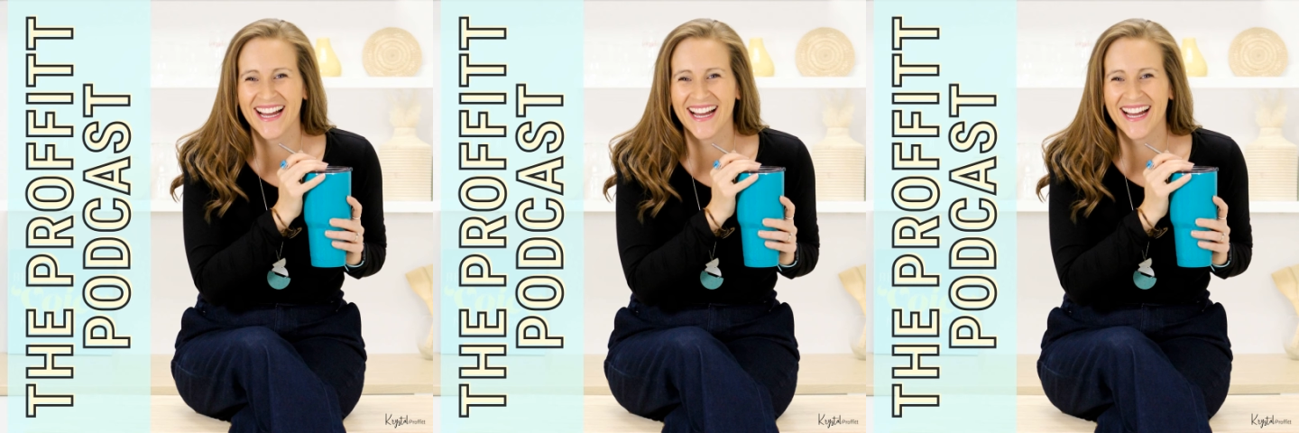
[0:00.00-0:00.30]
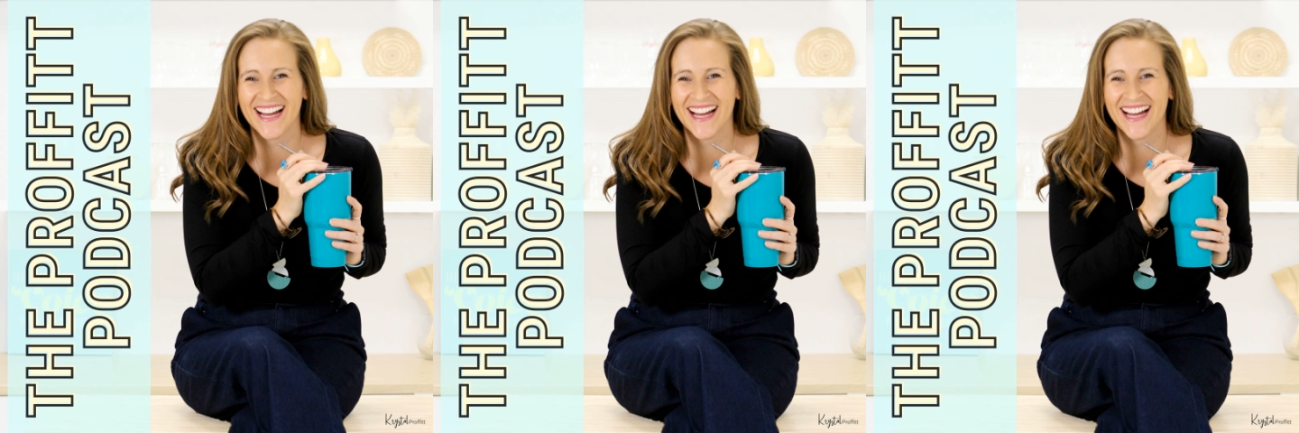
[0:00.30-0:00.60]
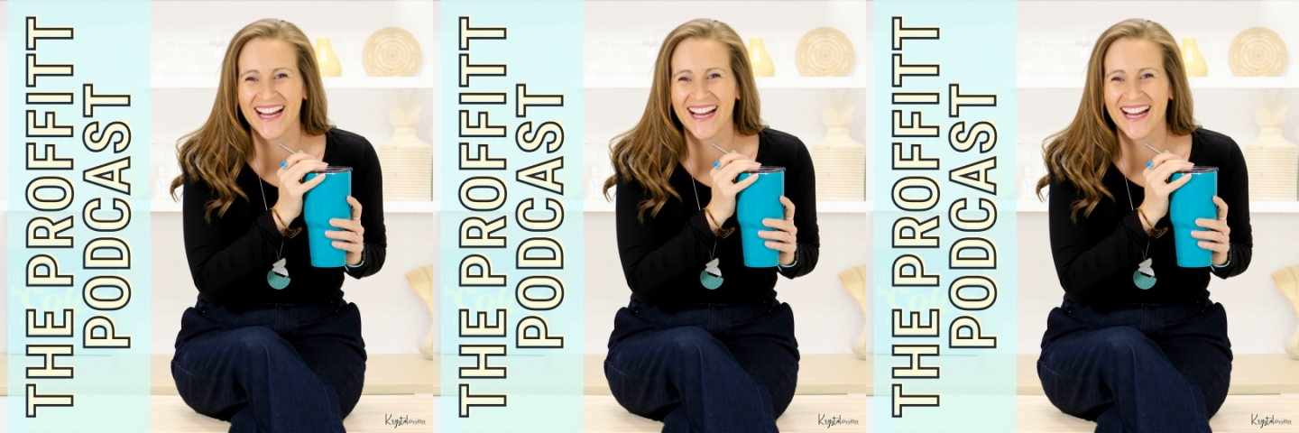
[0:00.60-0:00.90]

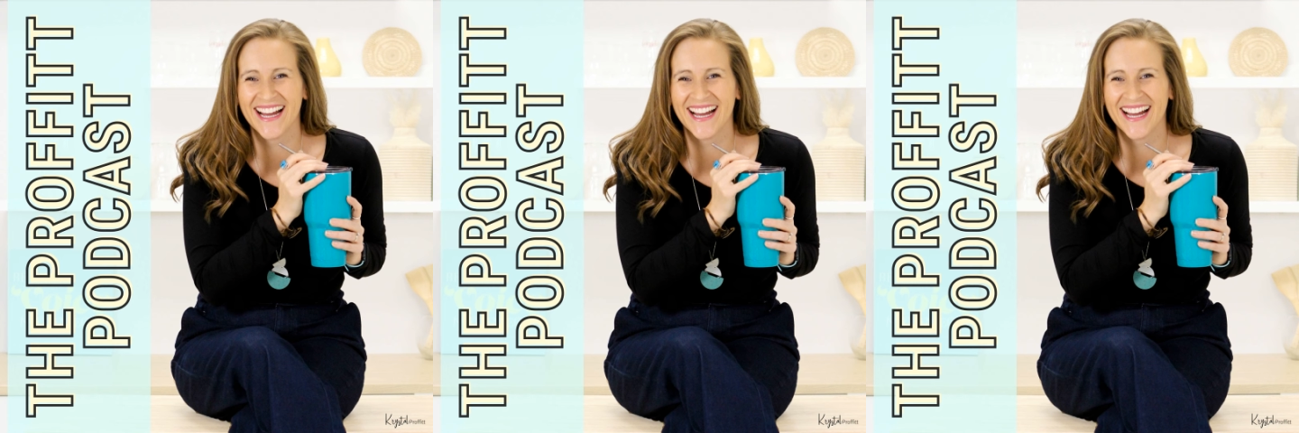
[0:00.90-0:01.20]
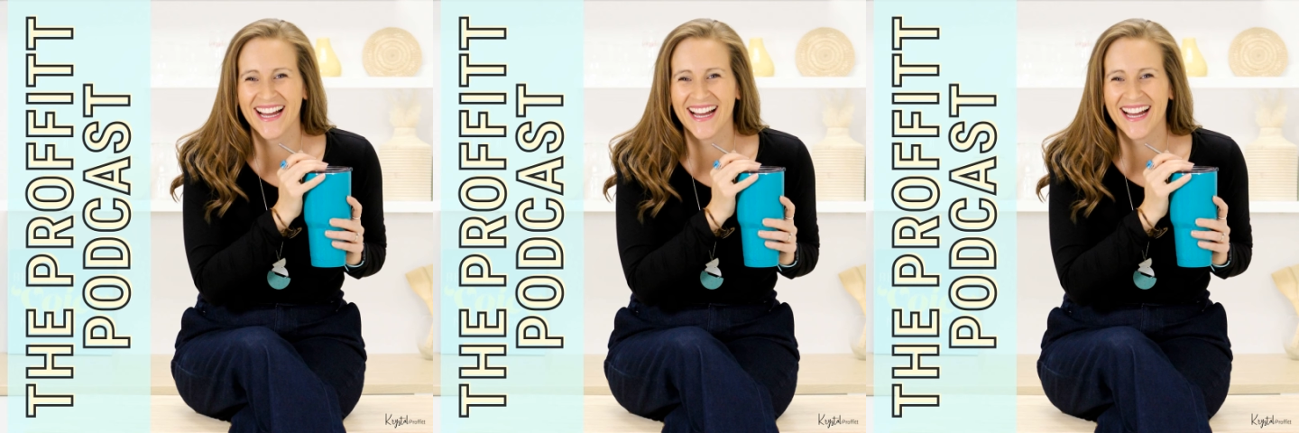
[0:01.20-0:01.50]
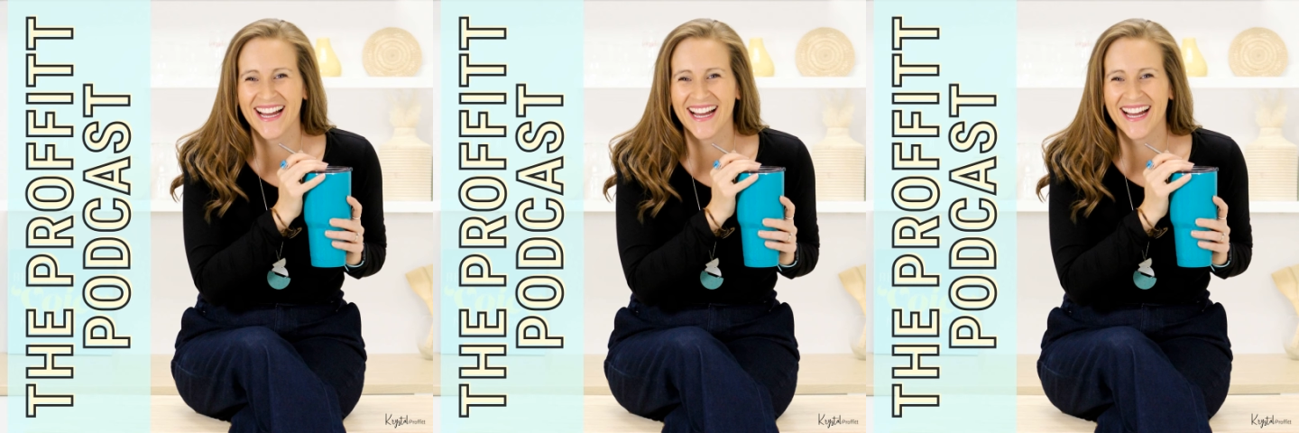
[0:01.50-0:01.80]

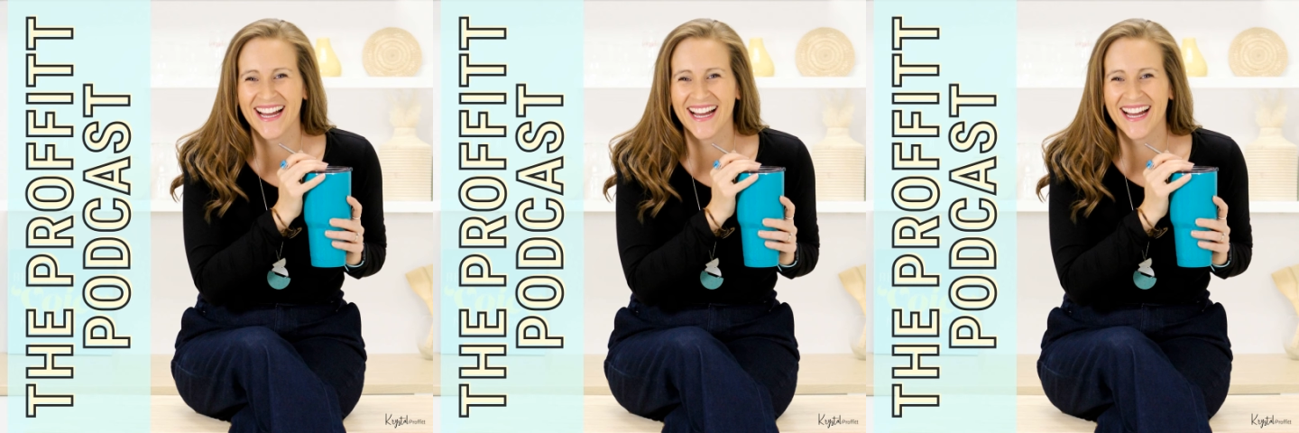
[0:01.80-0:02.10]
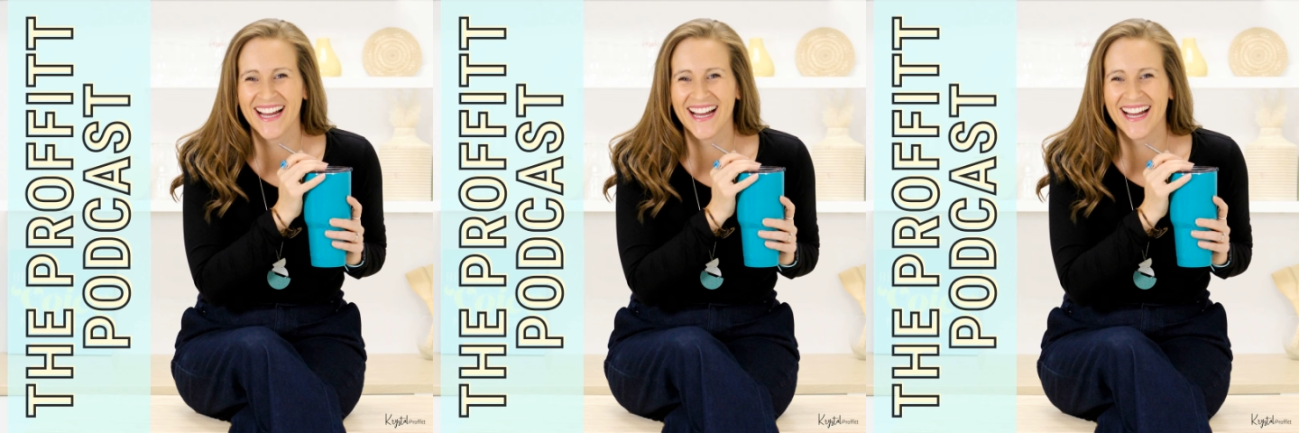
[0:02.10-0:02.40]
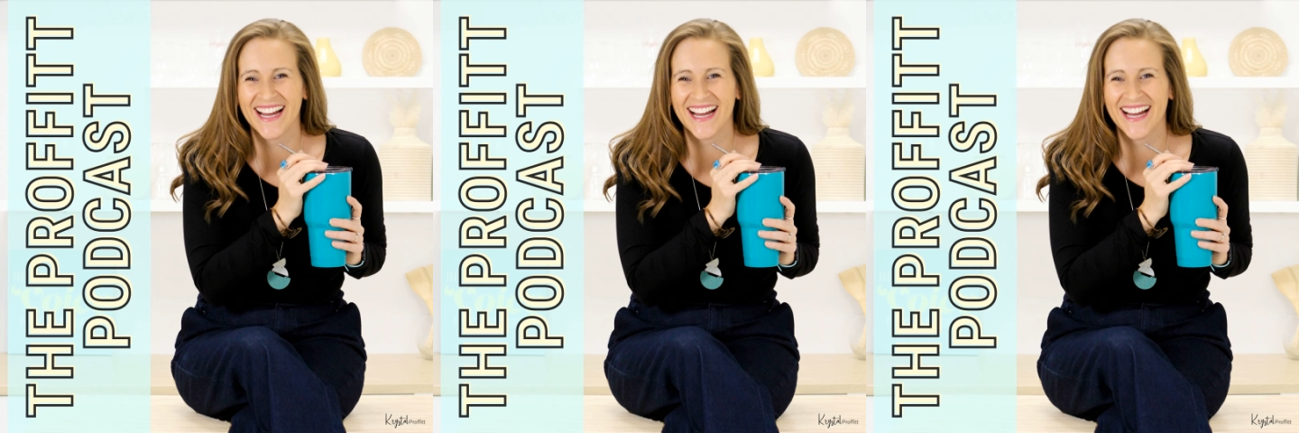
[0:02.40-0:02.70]

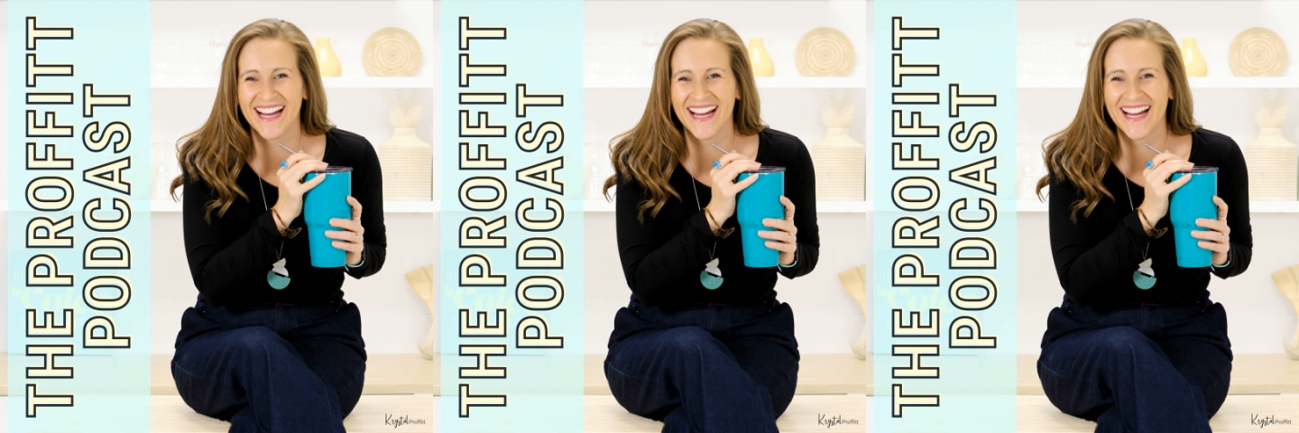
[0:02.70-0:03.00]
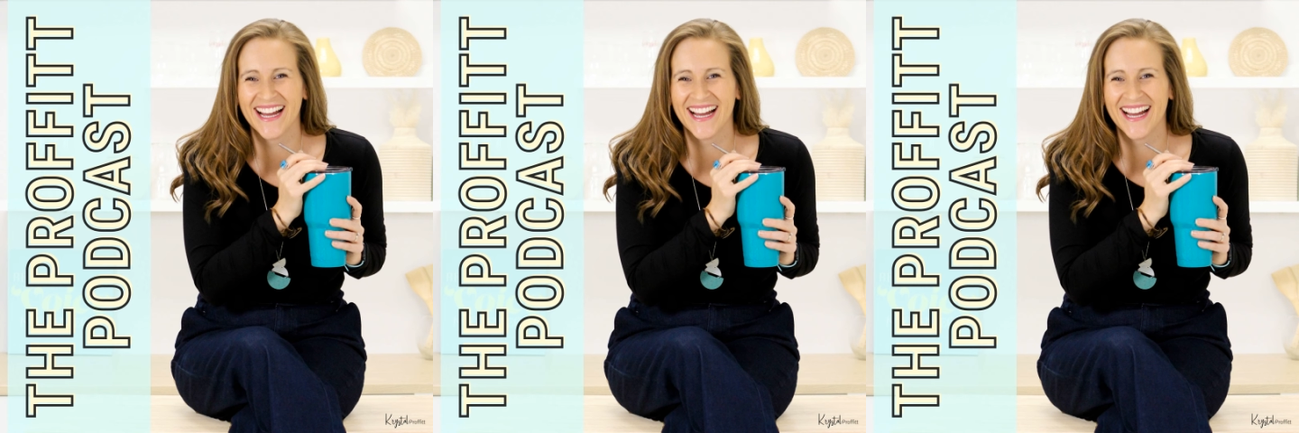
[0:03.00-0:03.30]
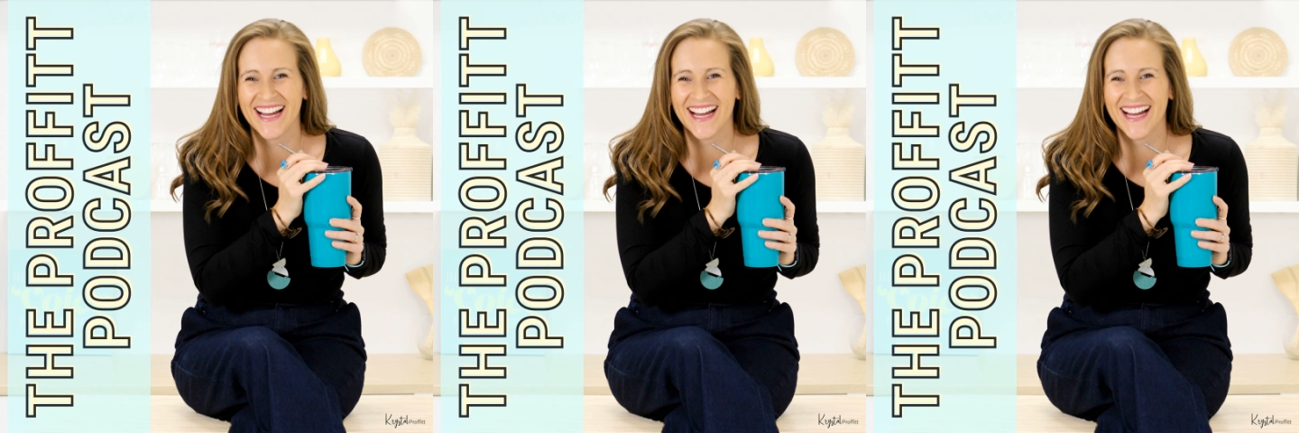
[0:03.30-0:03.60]

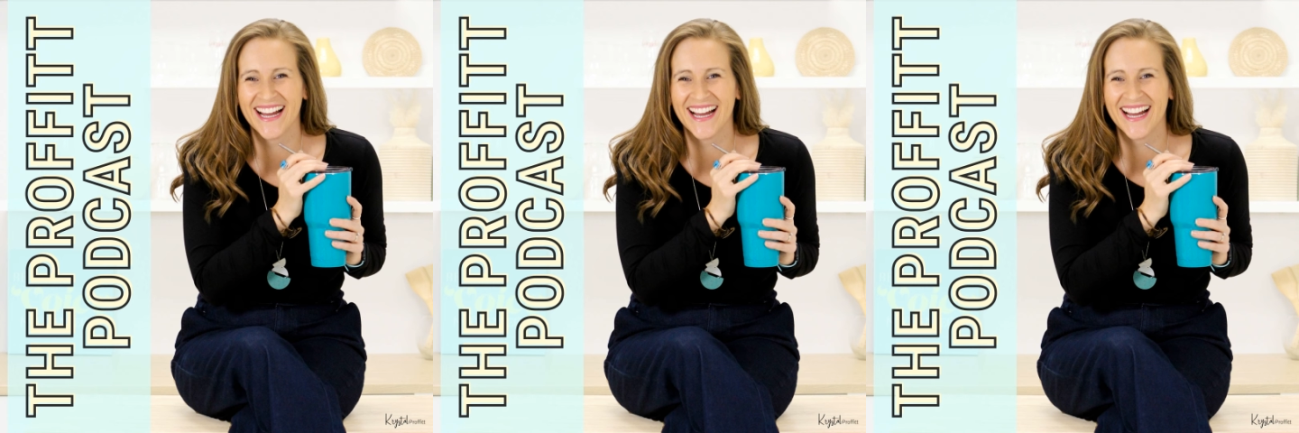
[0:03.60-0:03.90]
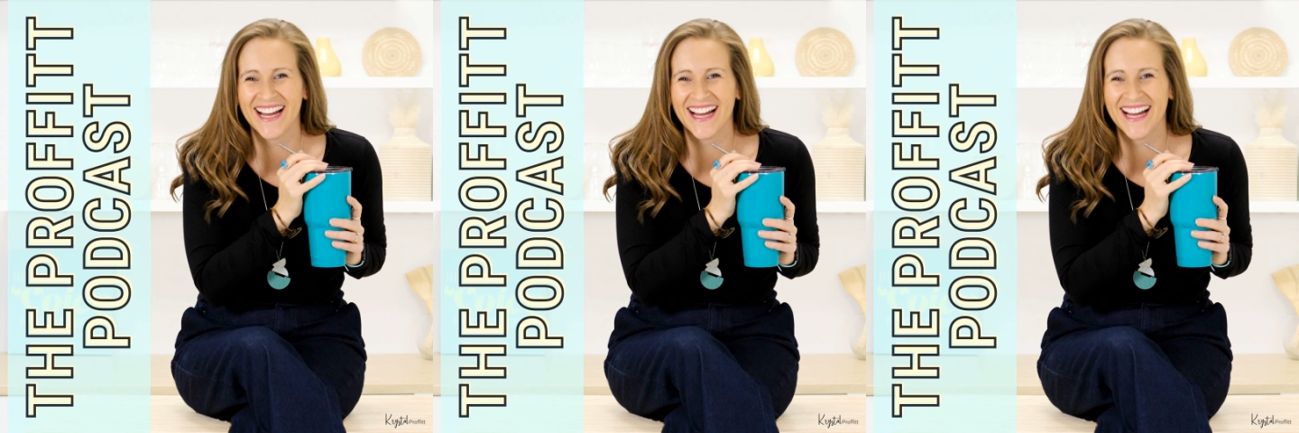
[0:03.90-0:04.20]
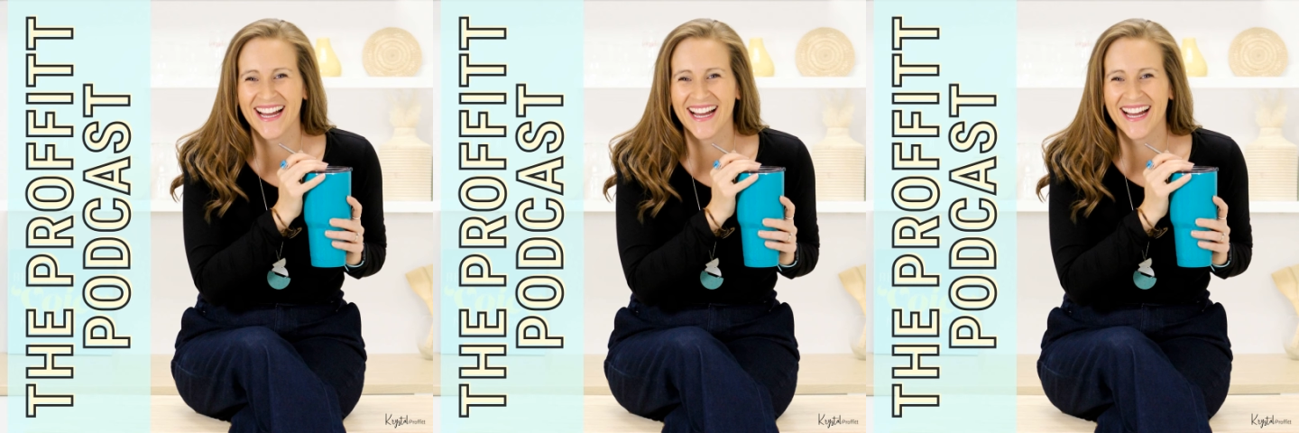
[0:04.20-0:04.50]

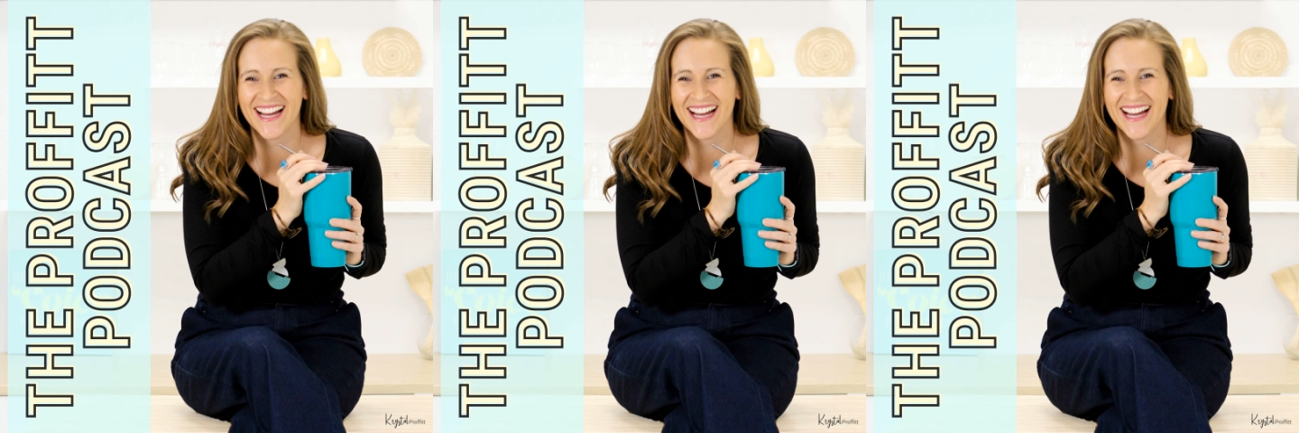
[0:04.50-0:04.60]
The face doesn't move, so there is nothing to read.